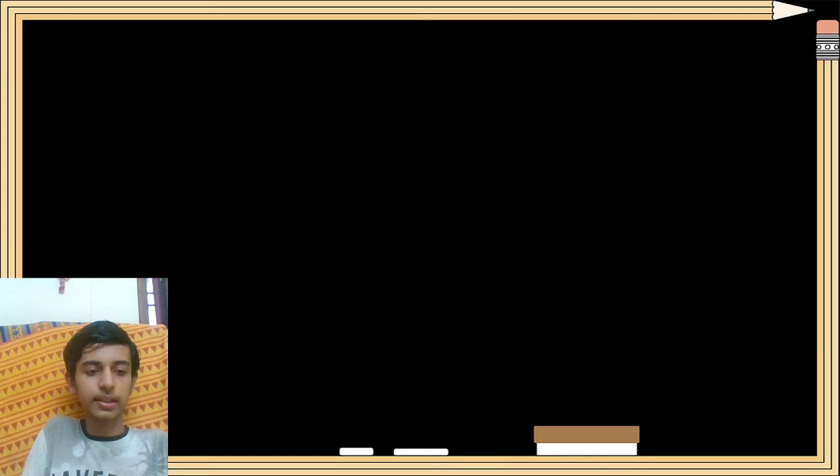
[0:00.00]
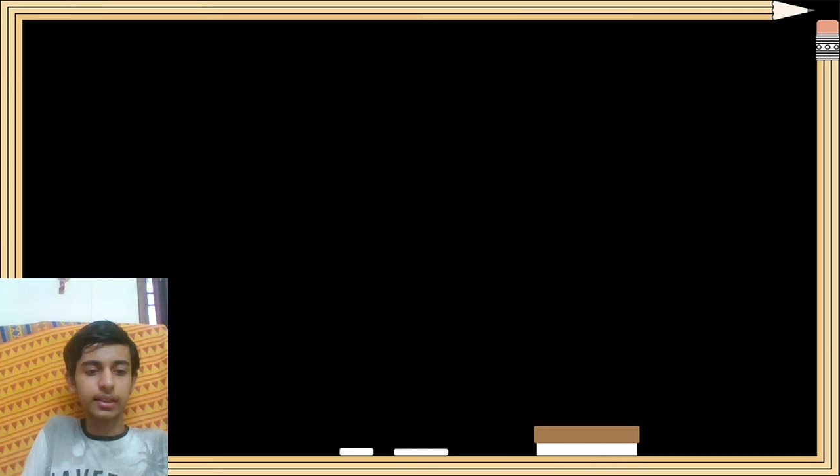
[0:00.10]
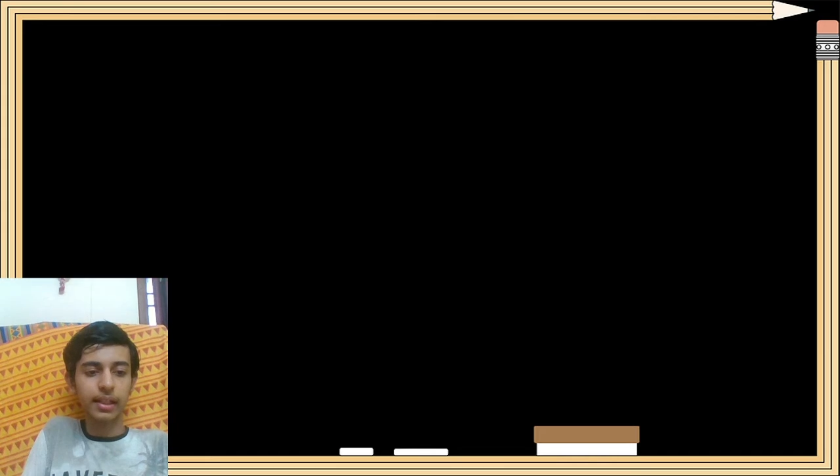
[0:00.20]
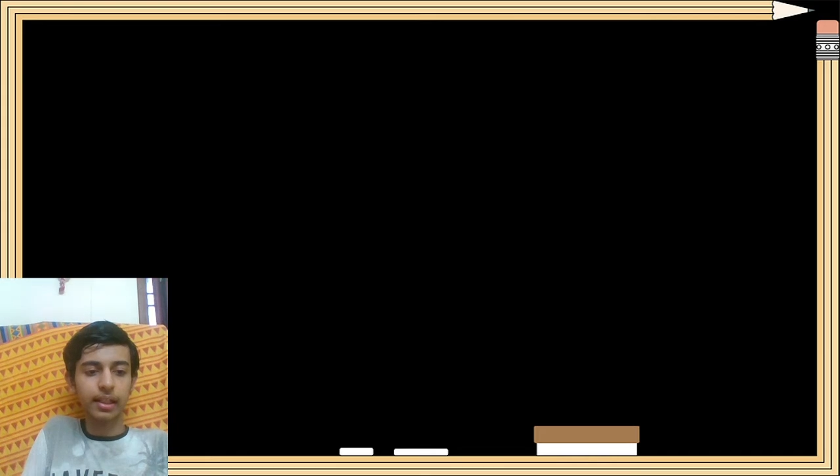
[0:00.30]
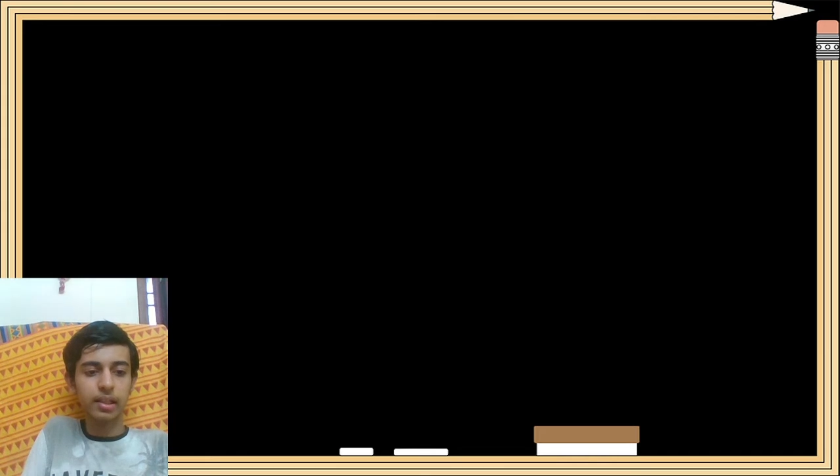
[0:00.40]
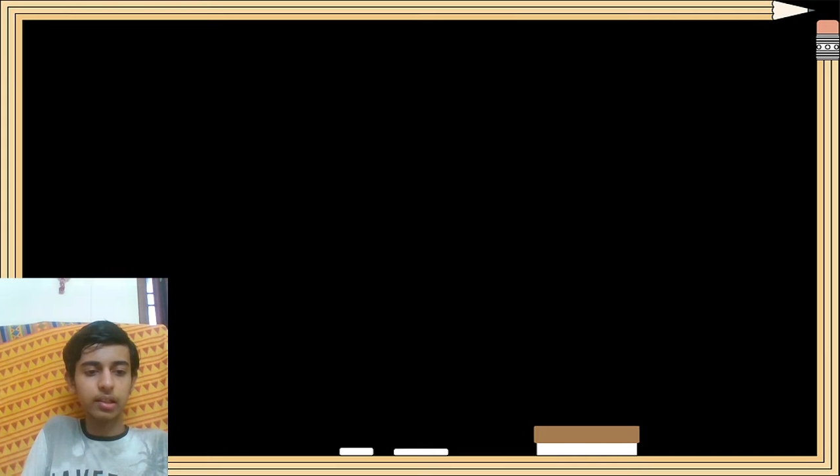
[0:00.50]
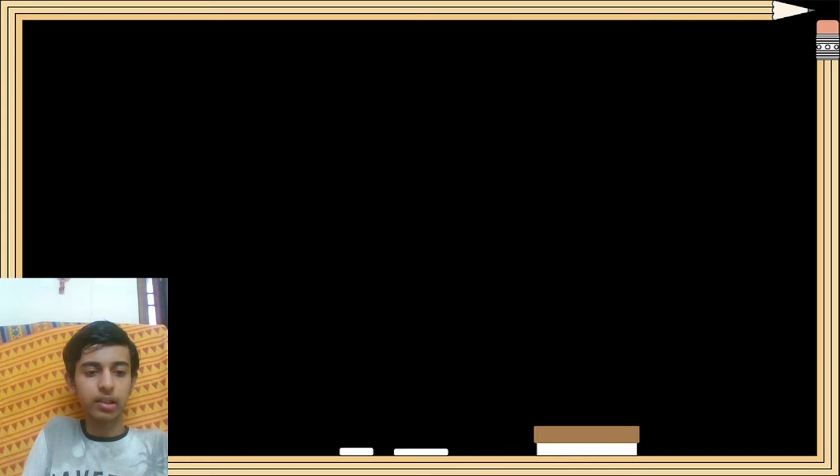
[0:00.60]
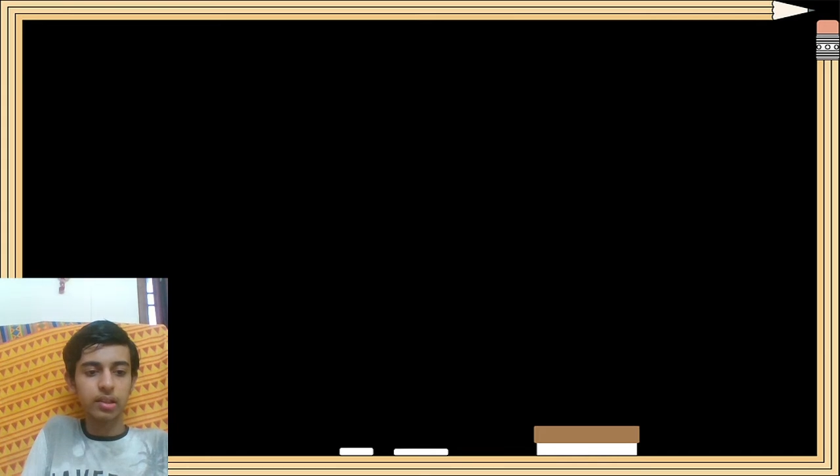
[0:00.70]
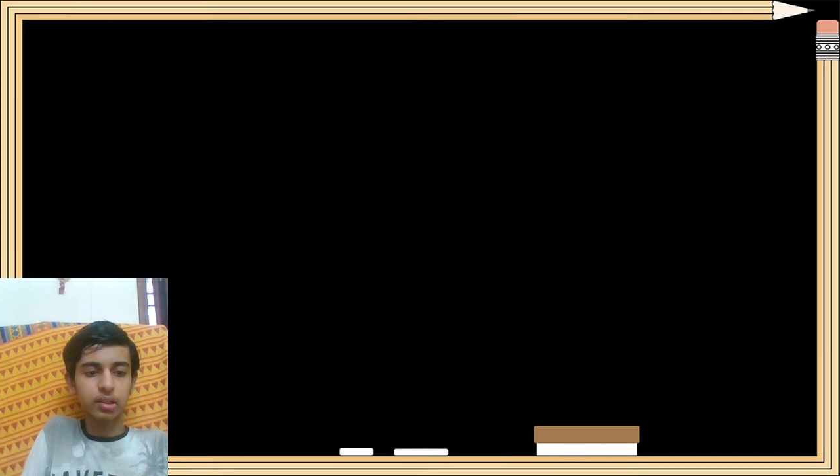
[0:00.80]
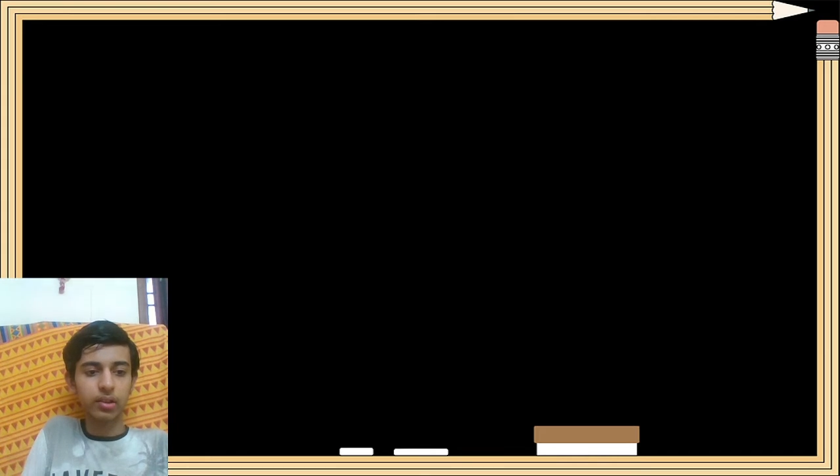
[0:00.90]
a
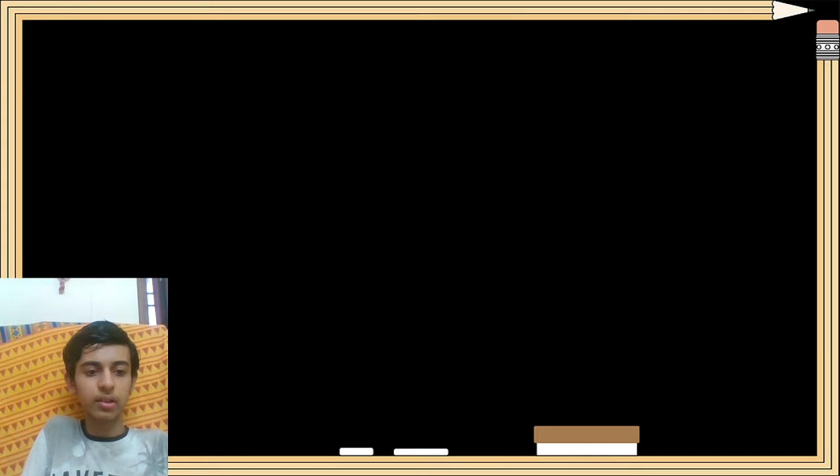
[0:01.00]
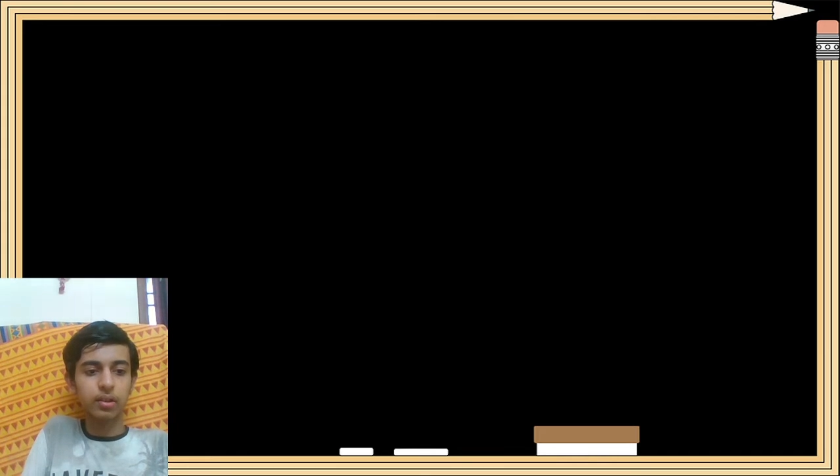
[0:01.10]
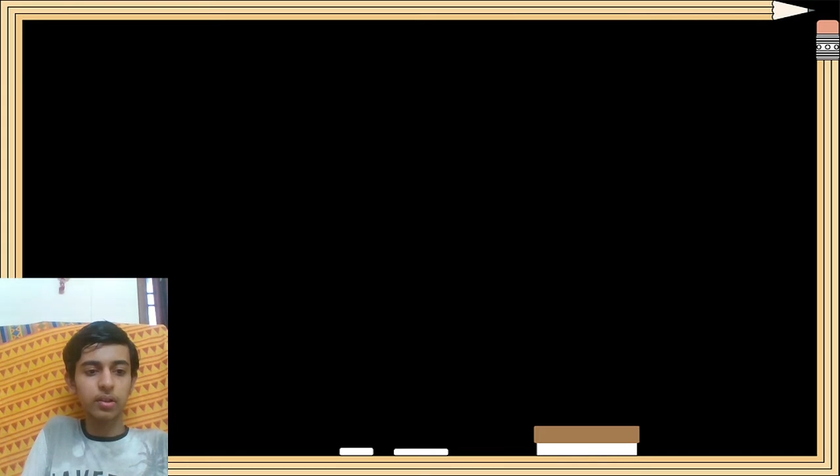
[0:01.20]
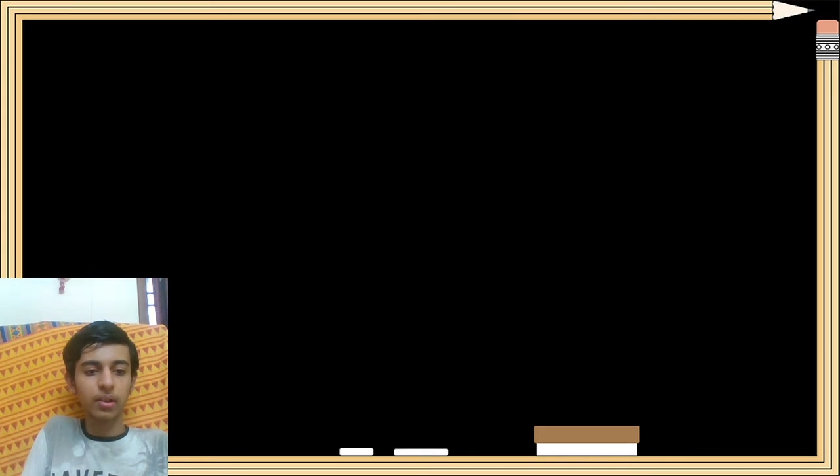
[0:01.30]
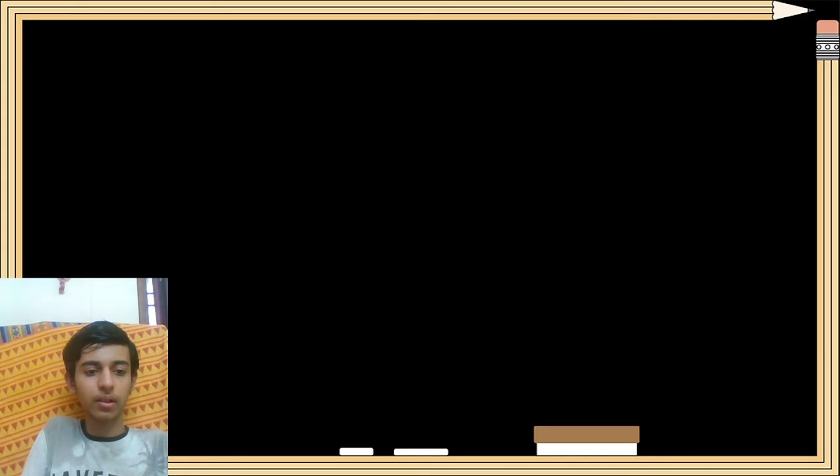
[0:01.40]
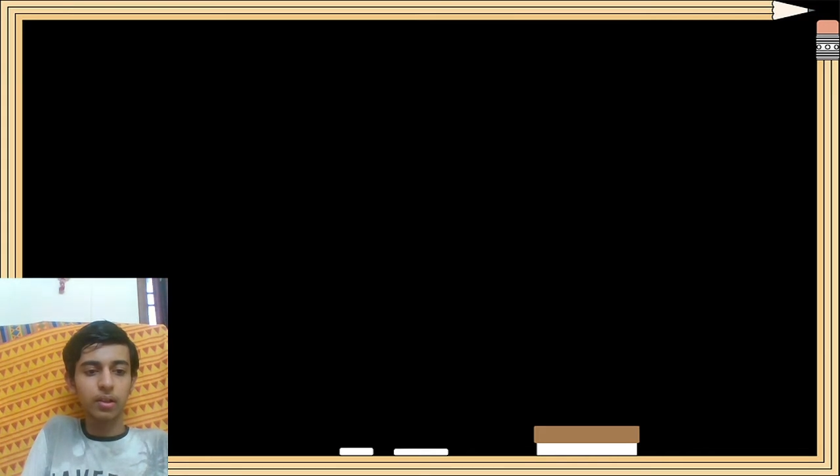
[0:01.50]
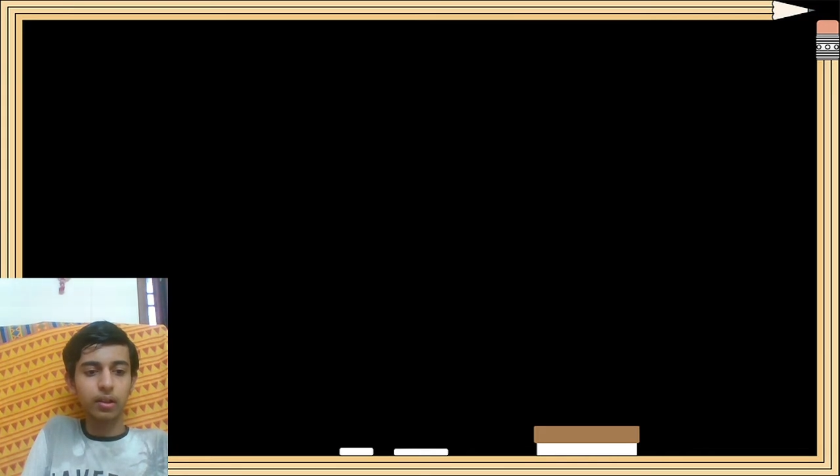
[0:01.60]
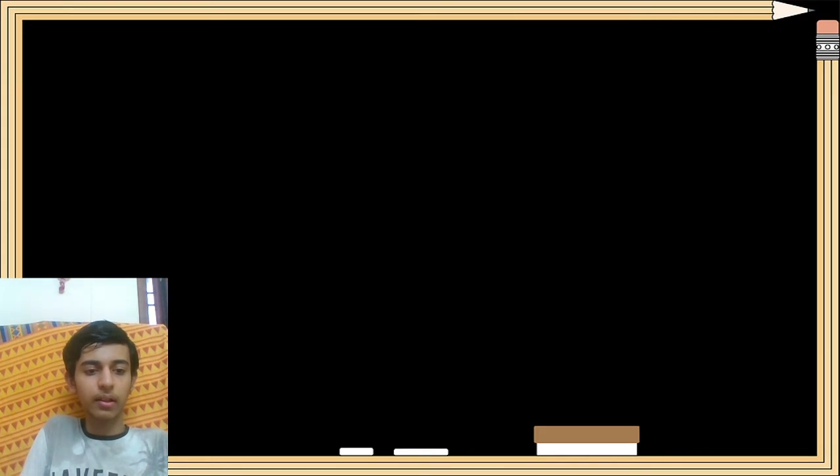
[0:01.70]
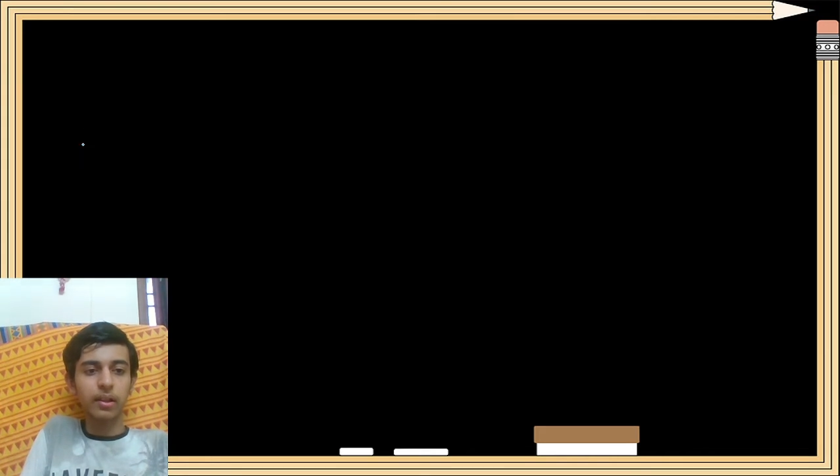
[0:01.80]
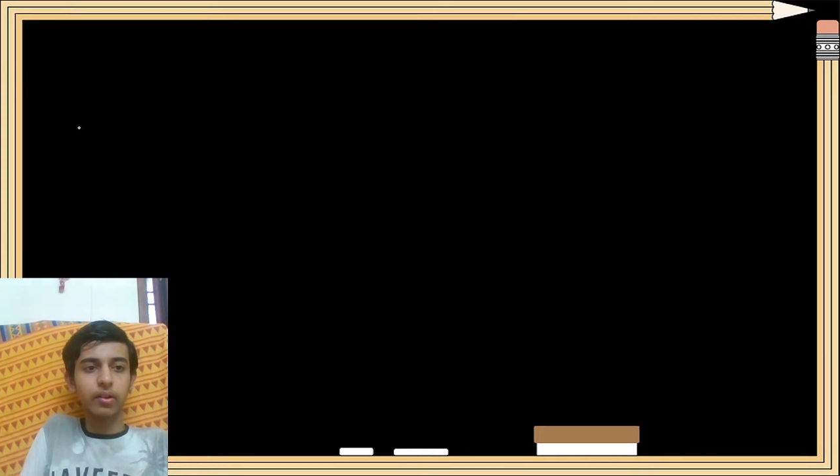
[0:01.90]
second.
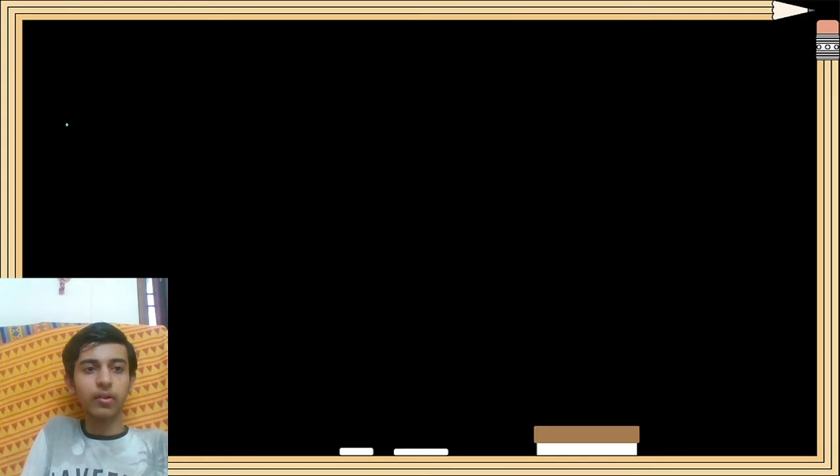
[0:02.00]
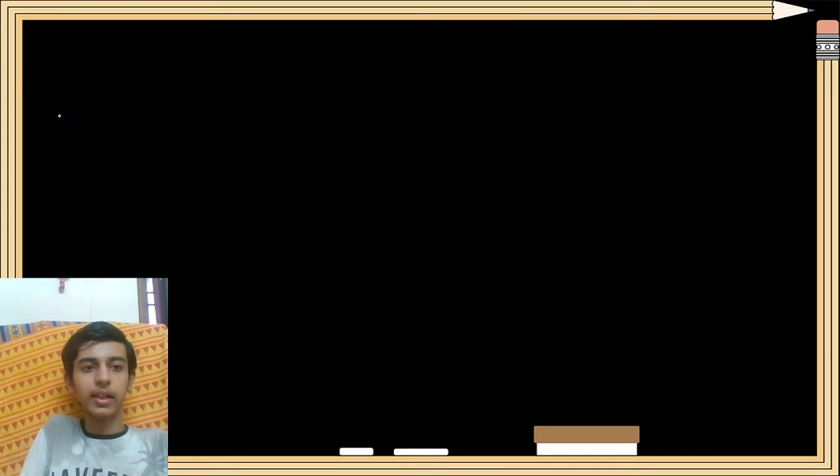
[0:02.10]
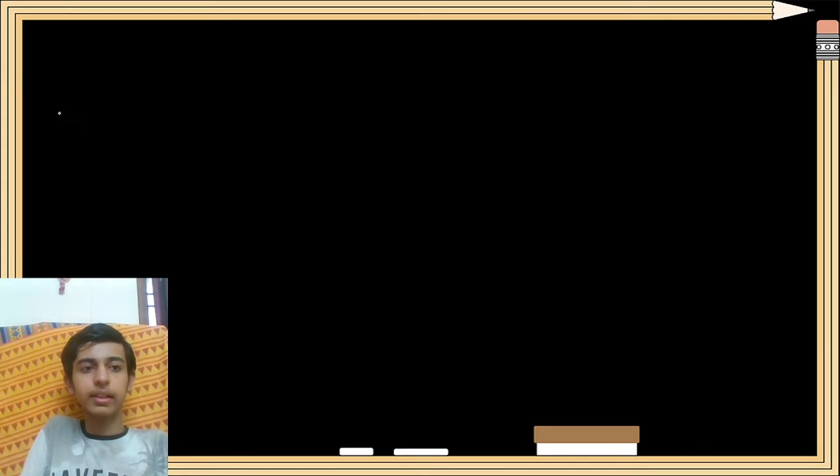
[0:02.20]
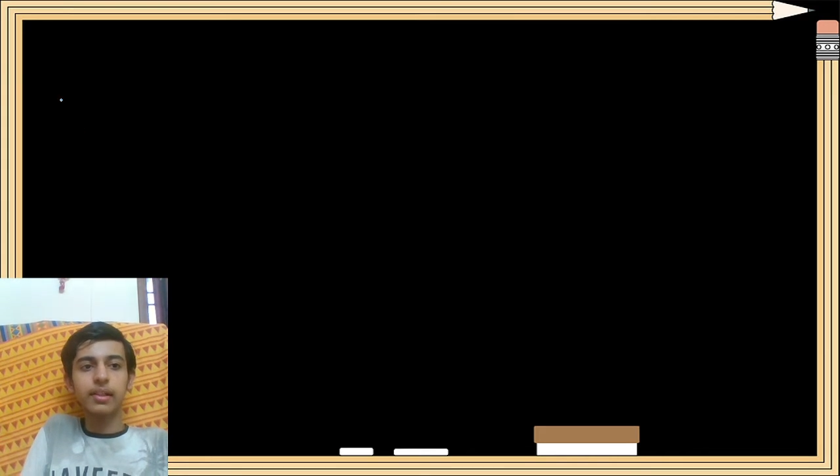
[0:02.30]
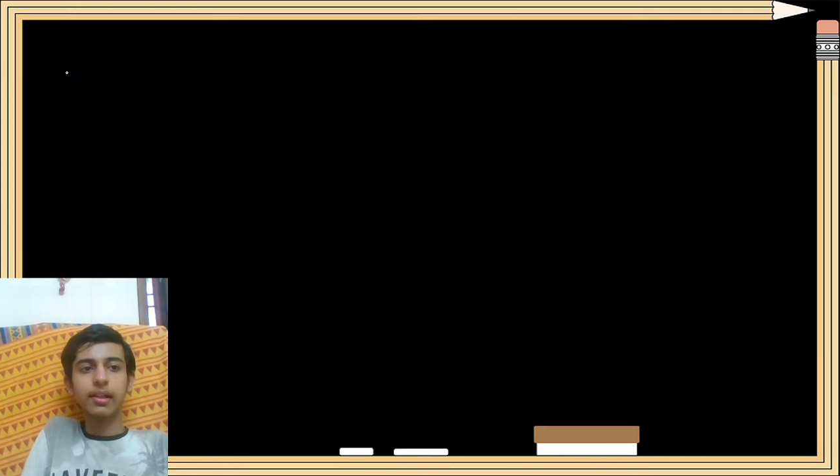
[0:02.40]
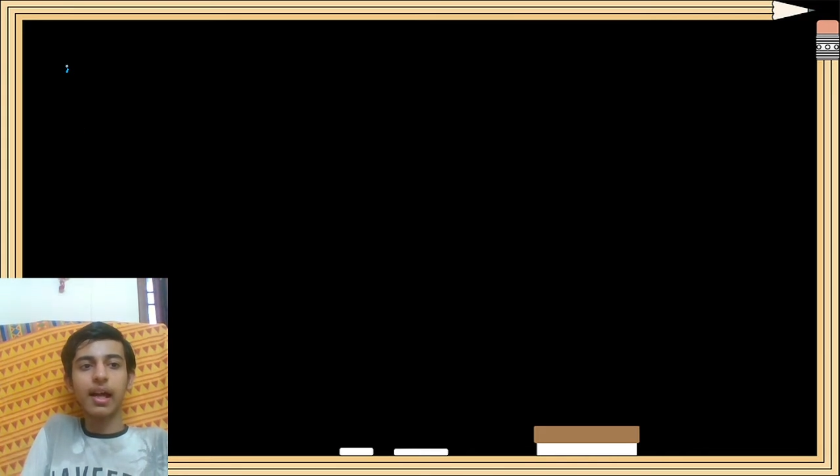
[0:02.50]
Right,